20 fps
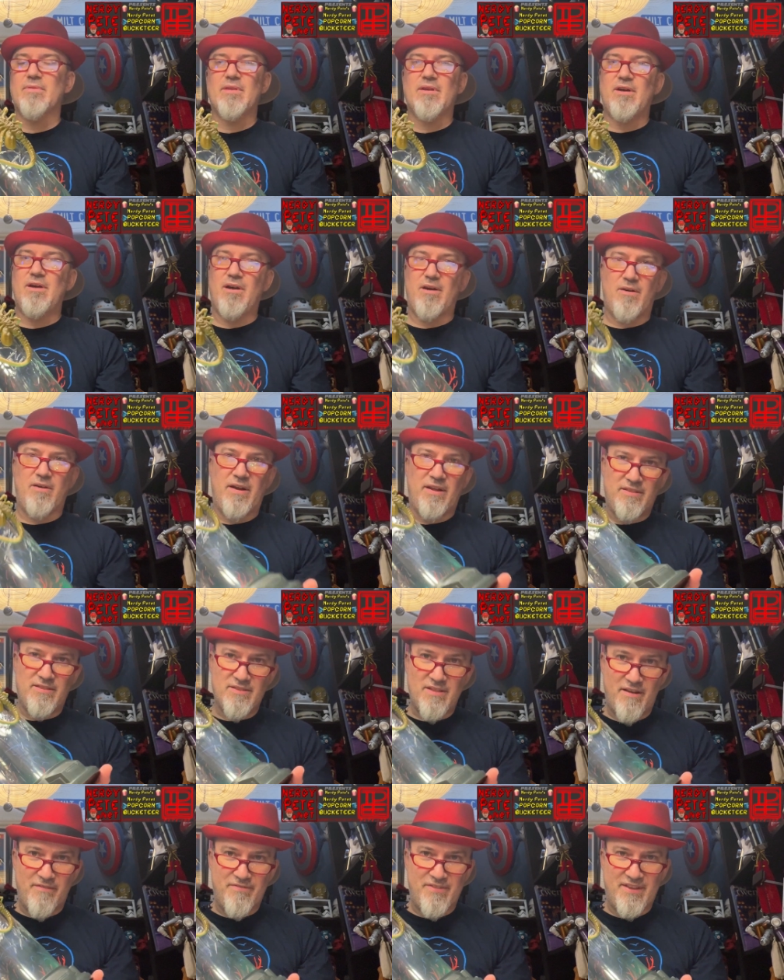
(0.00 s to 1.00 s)
Oh, I
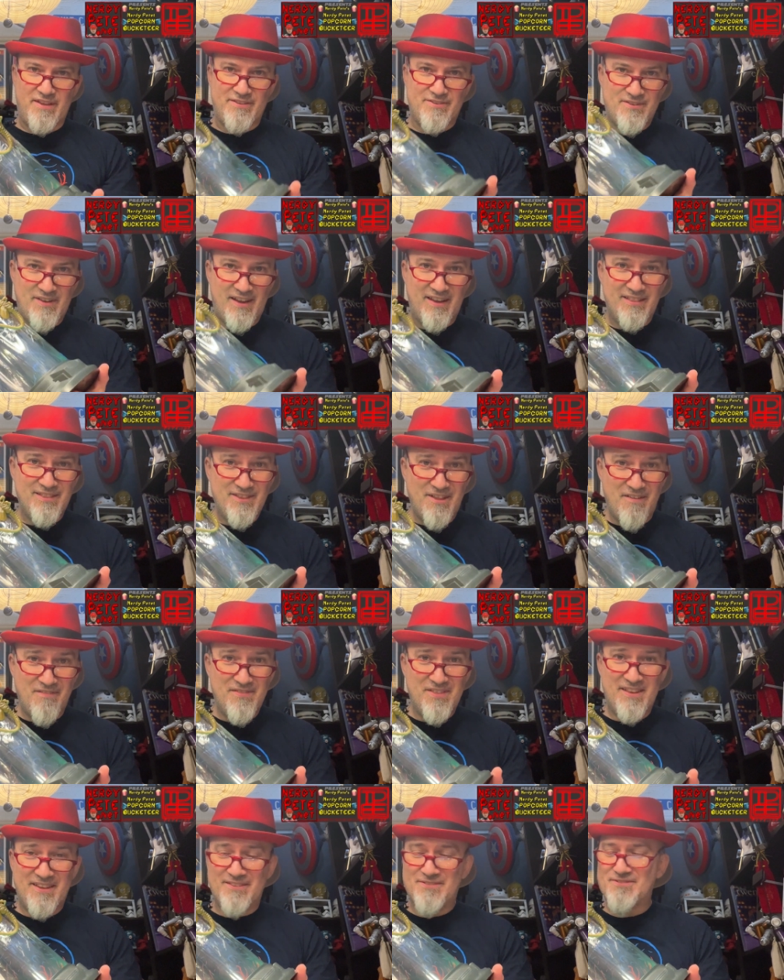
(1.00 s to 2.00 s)
love this. I
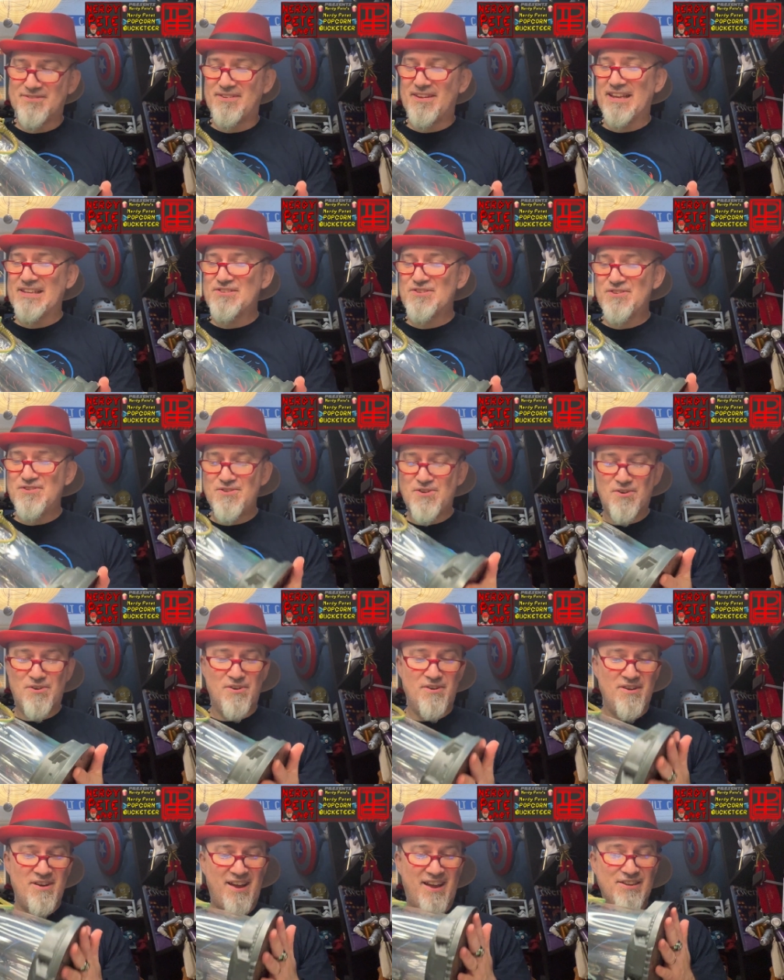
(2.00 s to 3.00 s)
love this. As a
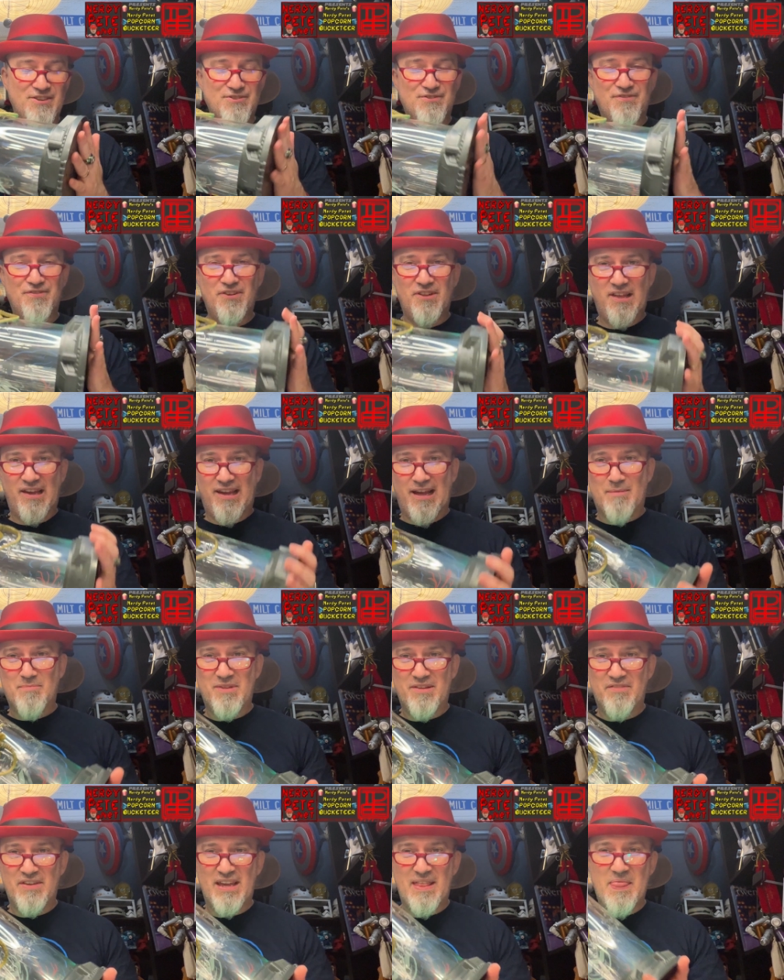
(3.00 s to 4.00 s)
nerd, I just feel like I'm
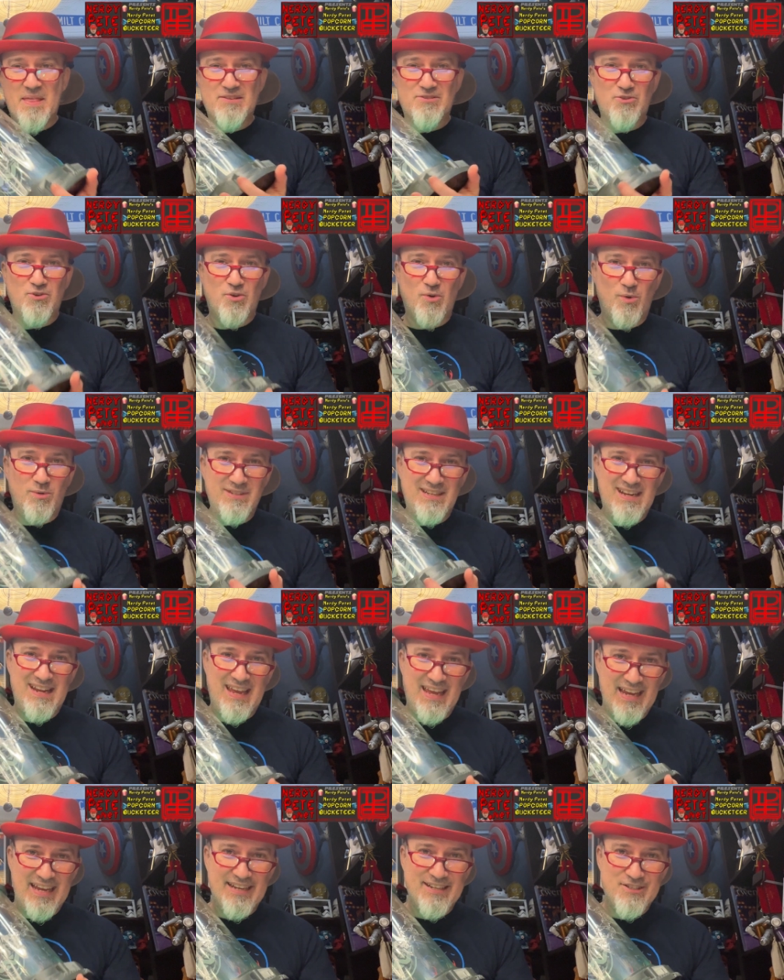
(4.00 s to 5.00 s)
living in this golden
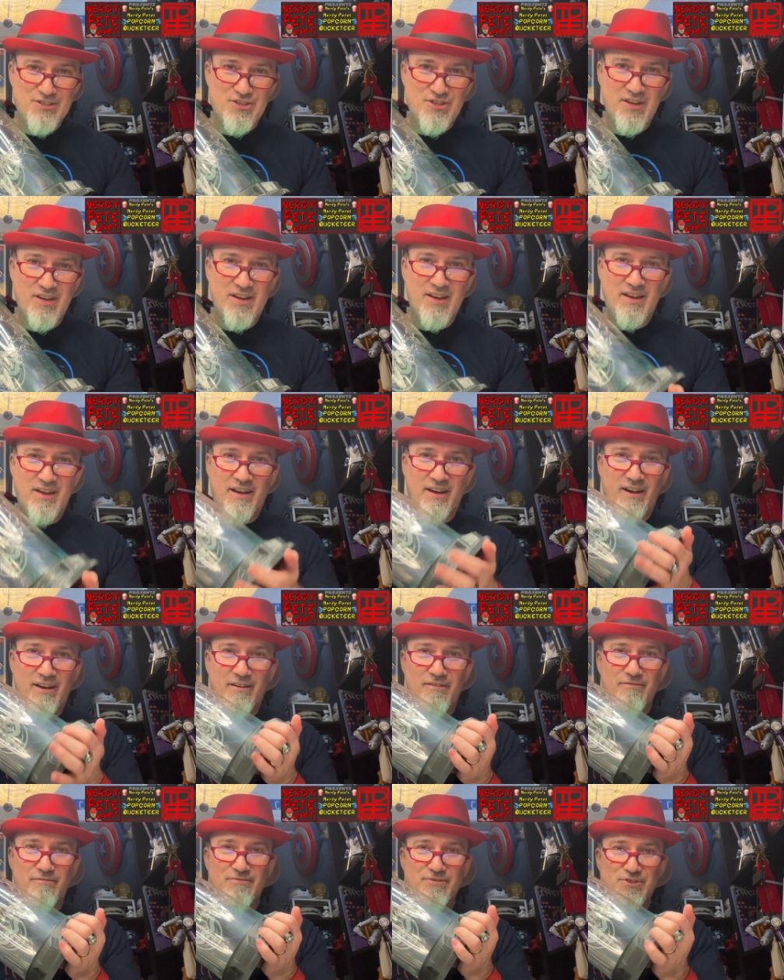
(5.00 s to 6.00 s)
age
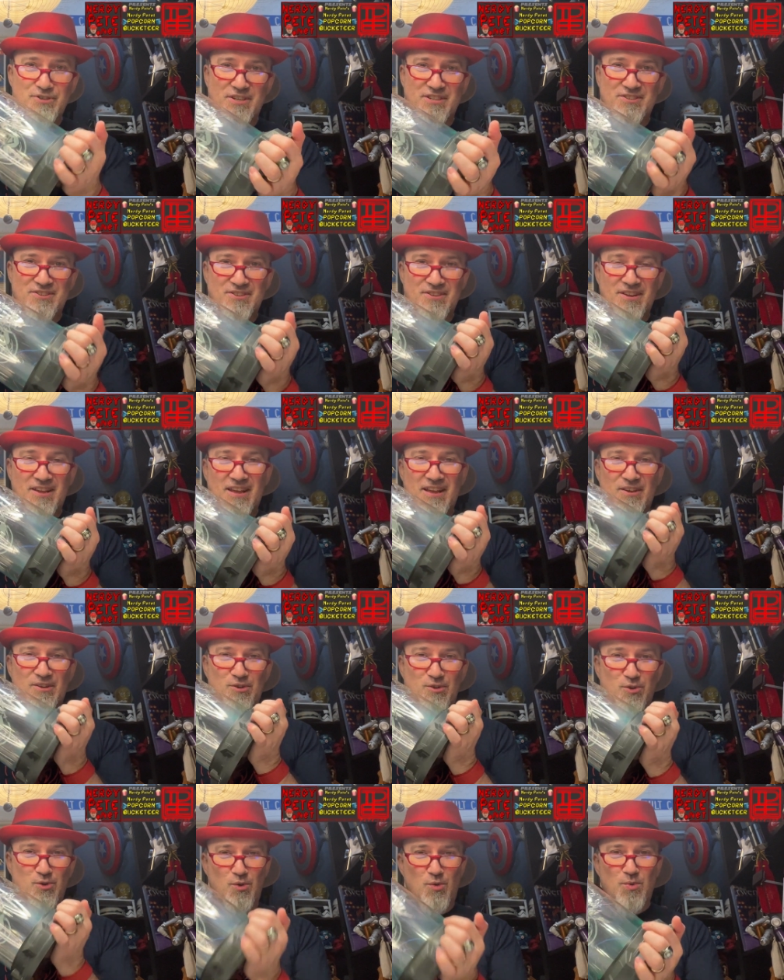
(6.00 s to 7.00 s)
of just
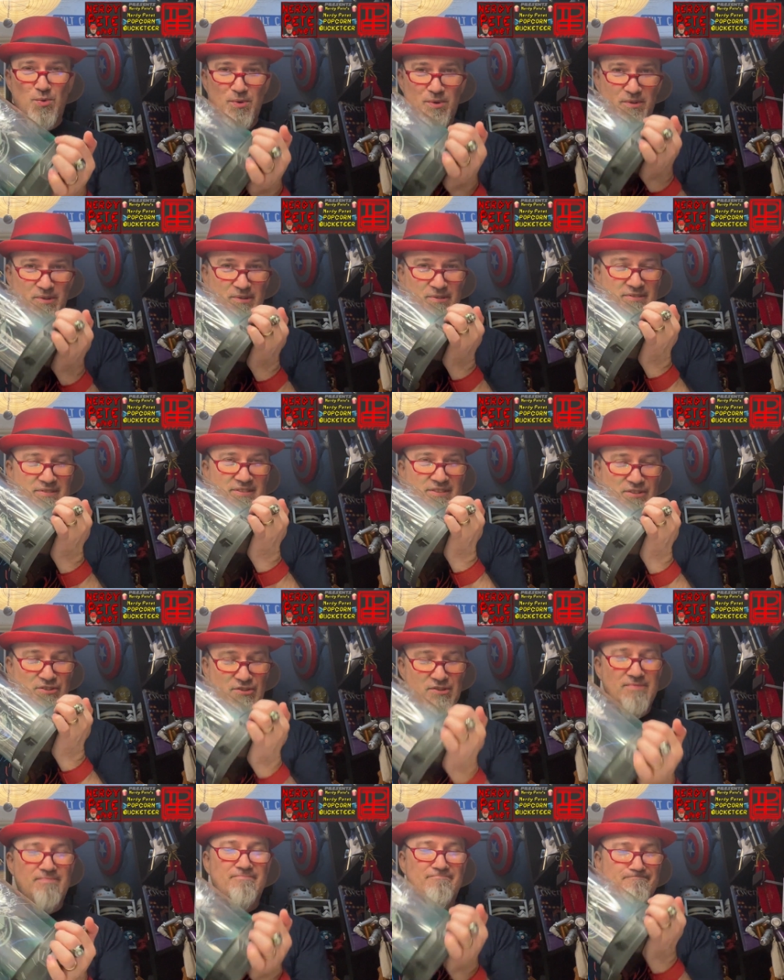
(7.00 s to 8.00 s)
cool,
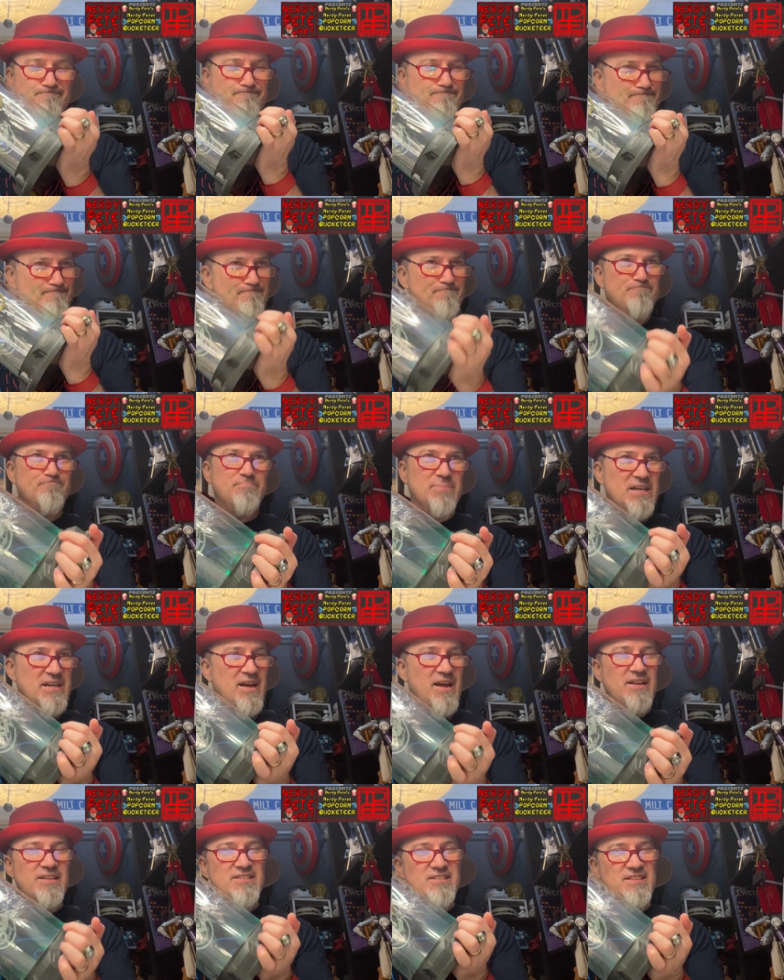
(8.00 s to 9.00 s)
but
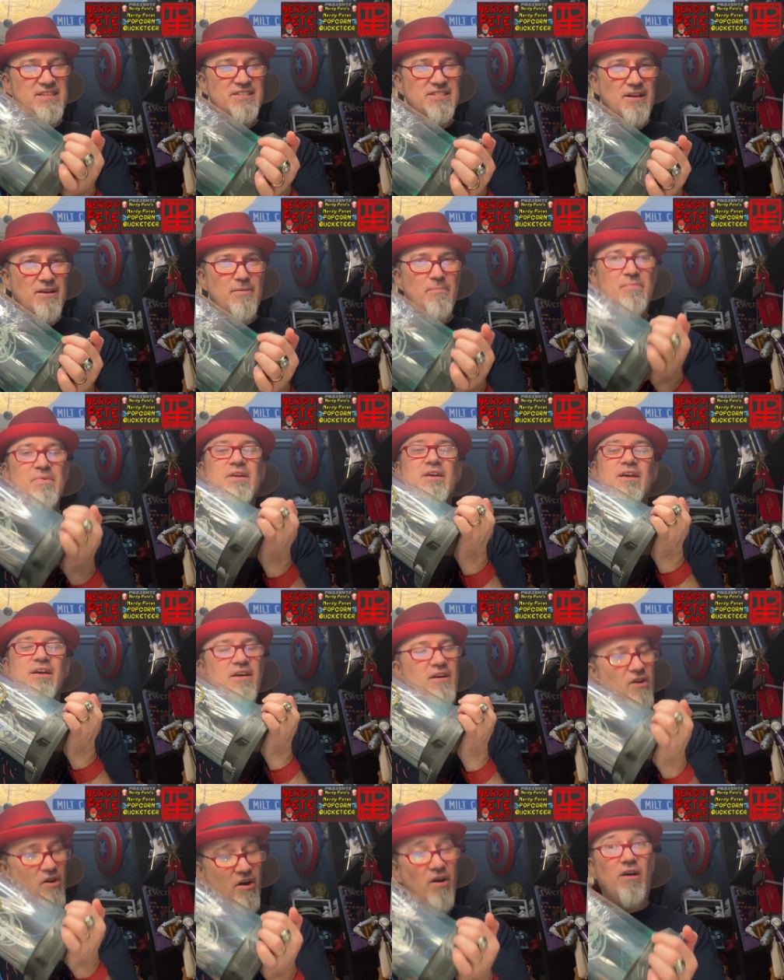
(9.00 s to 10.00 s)
honestly dumb,
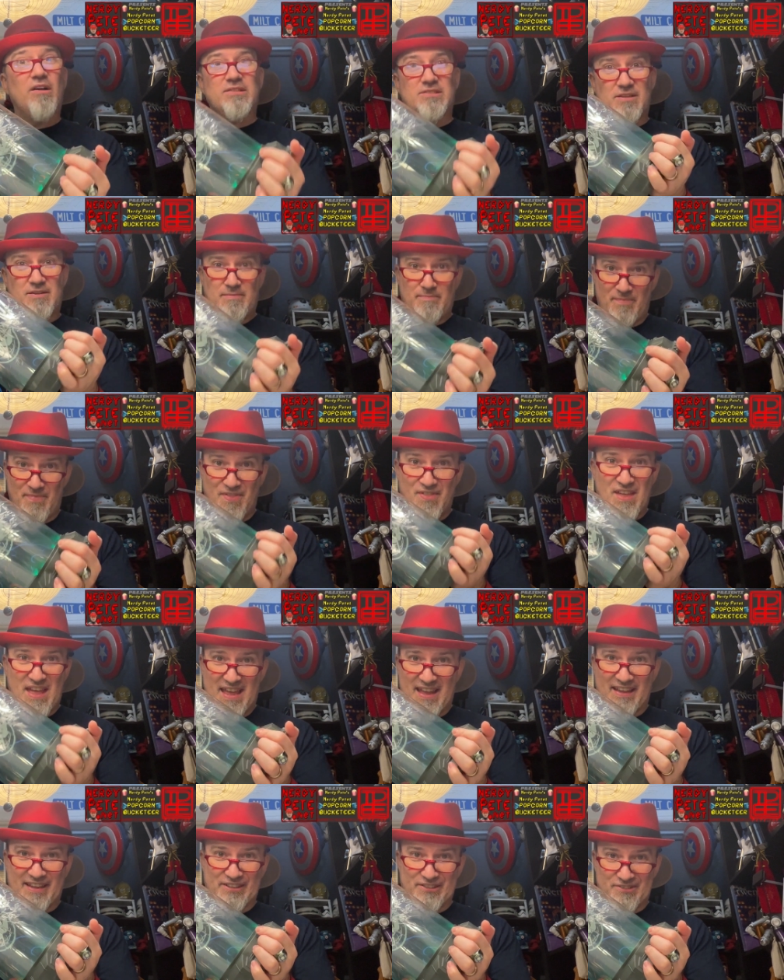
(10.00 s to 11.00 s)
awesome
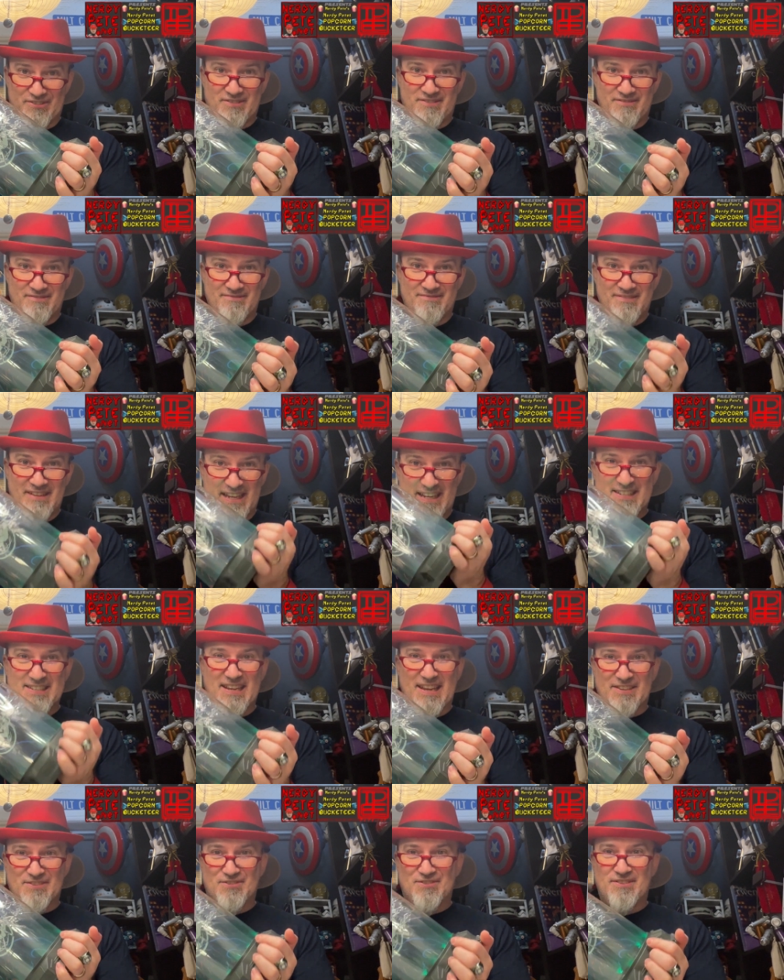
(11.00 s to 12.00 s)
things
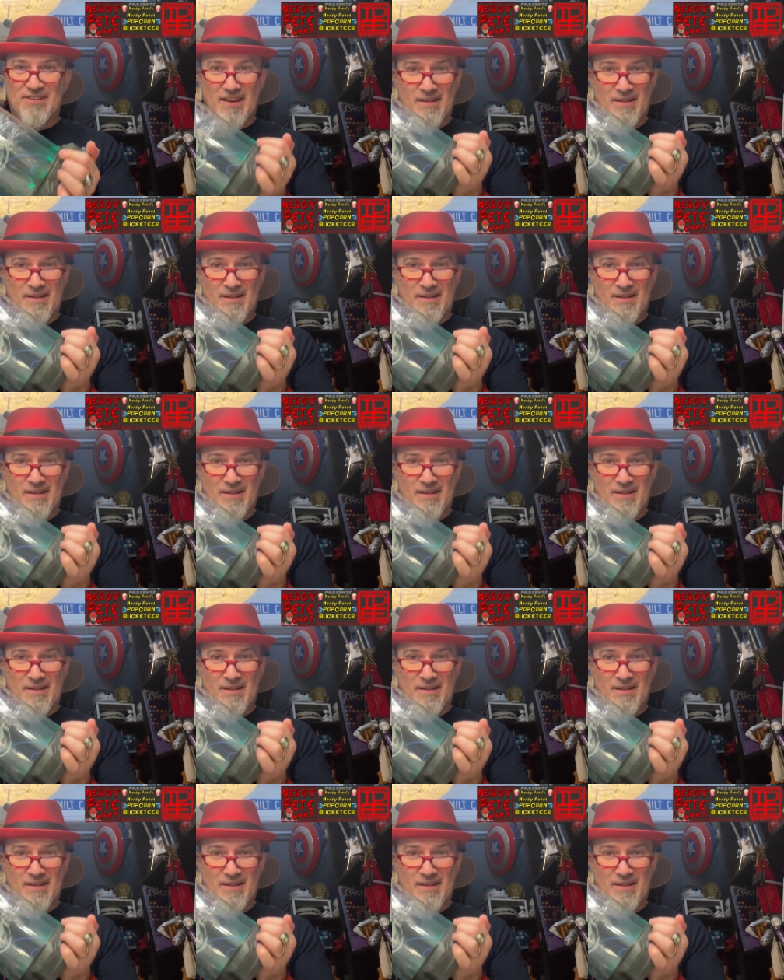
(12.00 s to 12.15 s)
exist.